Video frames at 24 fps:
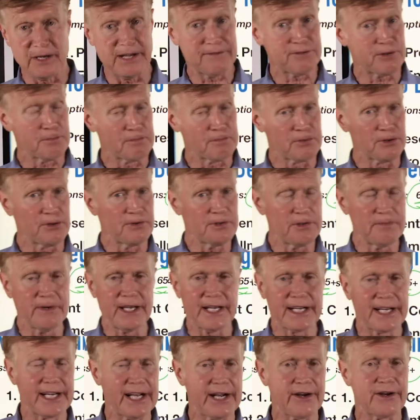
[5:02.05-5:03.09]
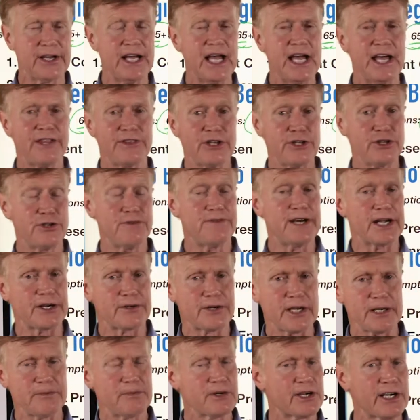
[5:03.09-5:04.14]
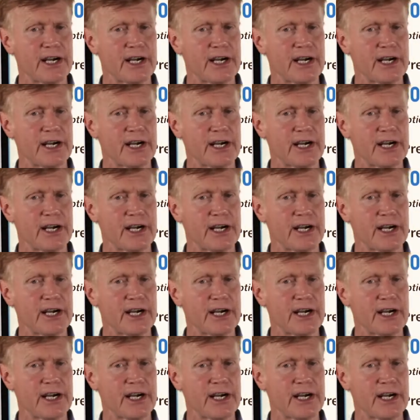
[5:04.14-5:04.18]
We have to prove to Medicare that you've had credible